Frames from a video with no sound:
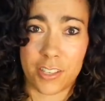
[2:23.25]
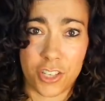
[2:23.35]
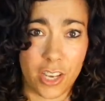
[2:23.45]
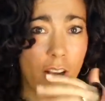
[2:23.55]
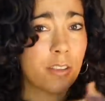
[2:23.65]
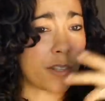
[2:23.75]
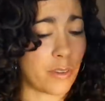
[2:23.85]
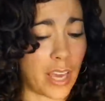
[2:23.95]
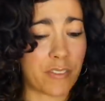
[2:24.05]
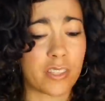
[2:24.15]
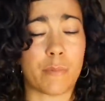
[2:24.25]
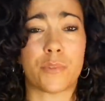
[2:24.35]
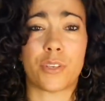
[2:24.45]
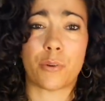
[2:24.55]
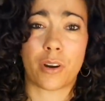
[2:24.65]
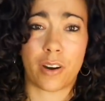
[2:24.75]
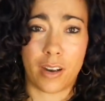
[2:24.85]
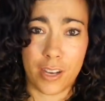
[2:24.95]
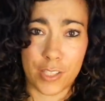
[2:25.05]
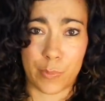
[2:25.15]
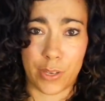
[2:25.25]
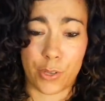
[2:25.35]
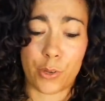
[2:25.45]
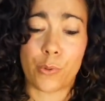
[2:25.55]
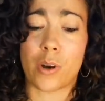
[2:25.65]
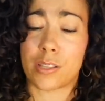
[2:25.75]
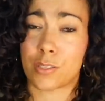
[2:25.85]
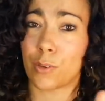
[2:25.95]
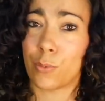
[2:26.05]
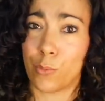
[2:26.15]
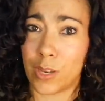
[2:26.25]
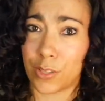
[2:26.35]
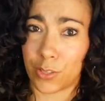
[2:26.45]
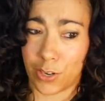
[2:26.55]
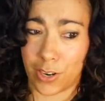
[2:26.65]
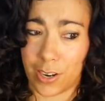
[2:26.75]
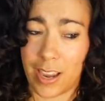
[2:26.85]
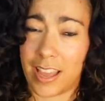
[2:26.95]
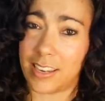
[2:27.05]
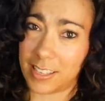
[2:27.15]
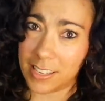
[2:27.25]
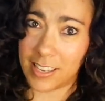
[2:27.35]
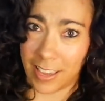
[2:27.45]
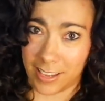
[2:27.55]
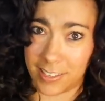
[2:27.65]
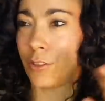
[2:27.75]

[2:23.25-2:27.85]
she also gave some to her husband who was with her, and he ate.